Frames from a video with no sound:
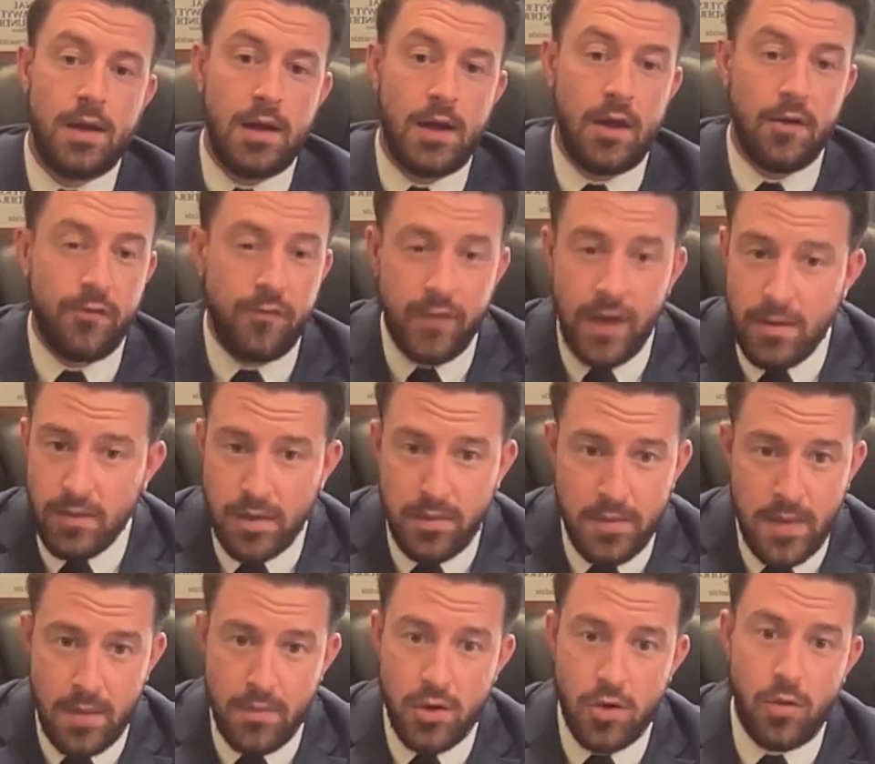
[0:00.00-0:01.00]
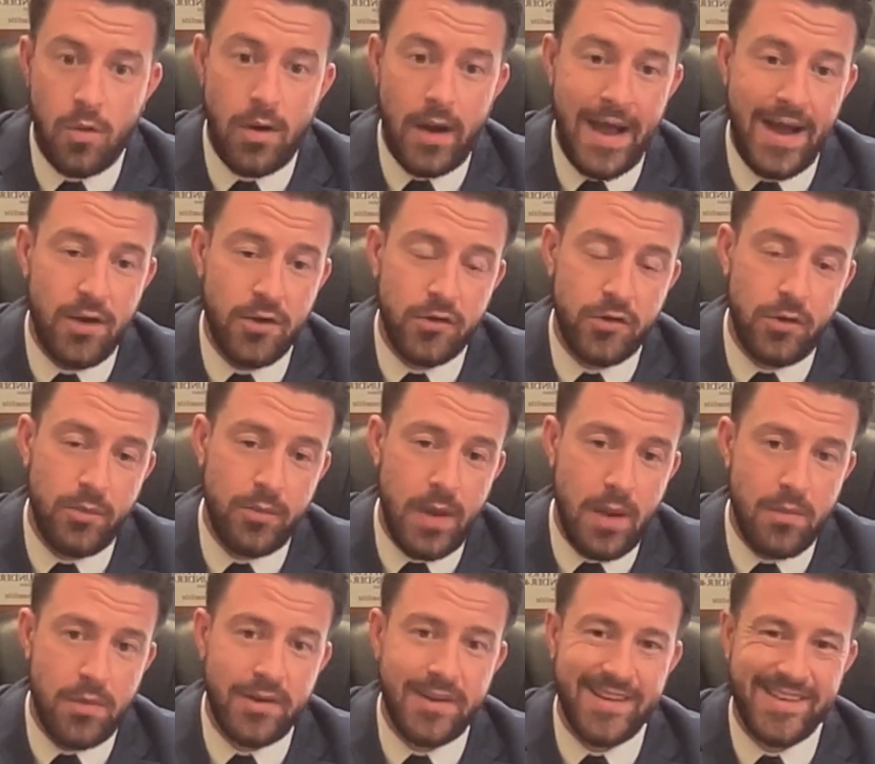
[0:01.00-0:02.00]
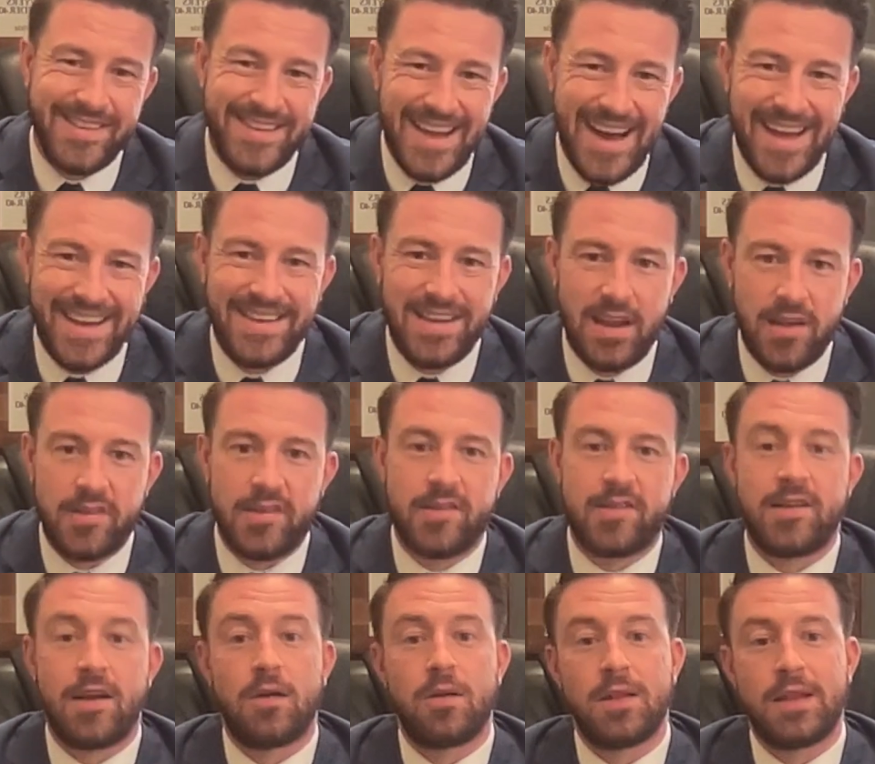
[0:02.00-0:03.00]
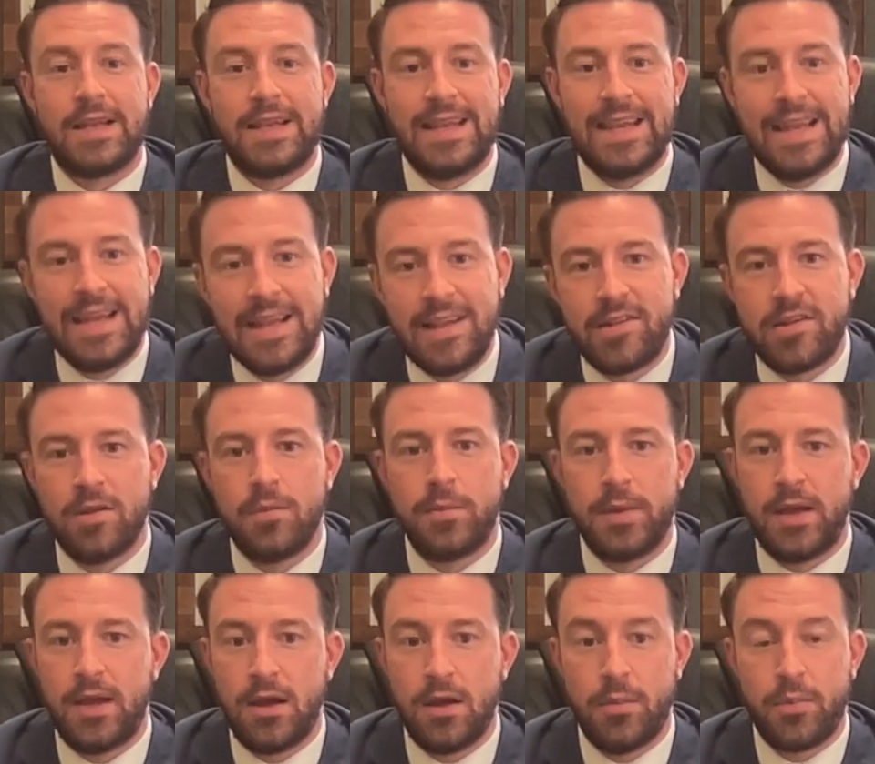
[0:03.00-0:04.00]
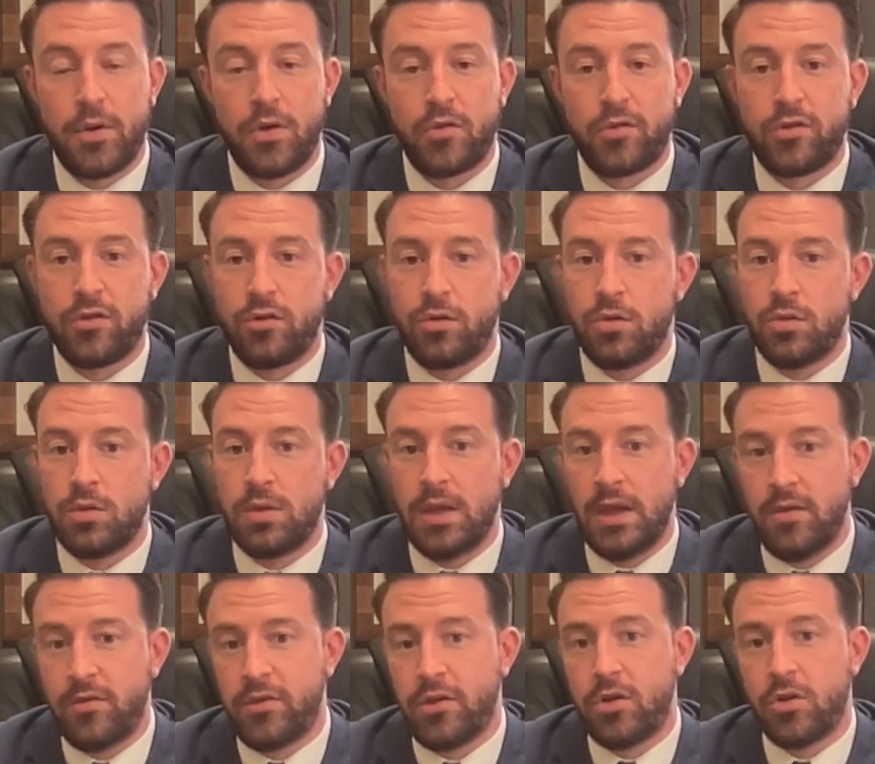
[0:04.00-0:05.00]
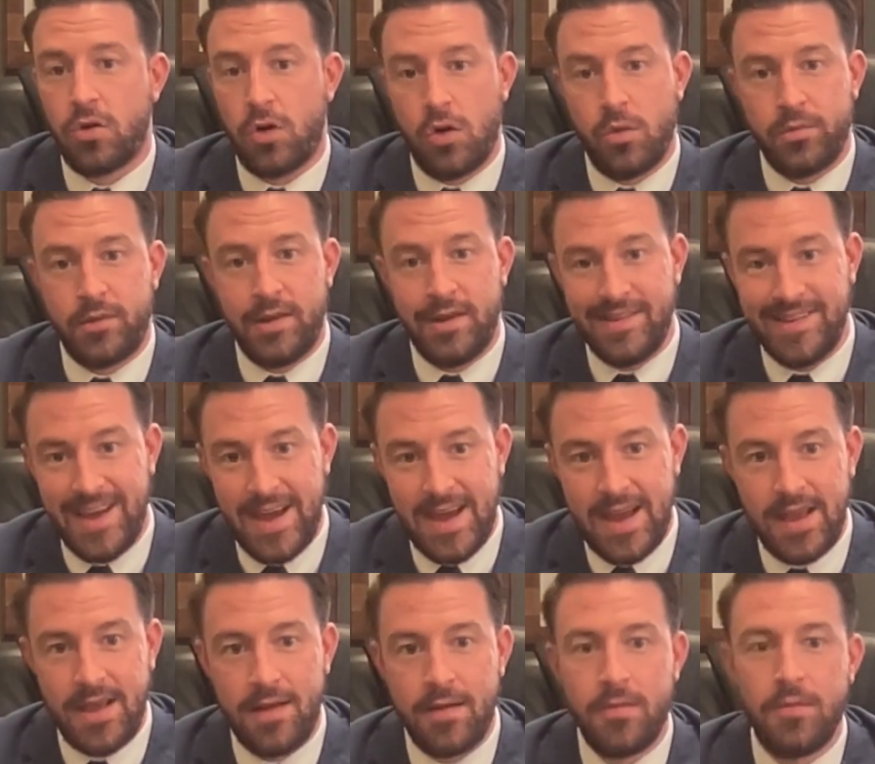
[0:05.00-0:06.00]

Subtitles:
A family member or household member does not necessarily need to be a person who lives in your home today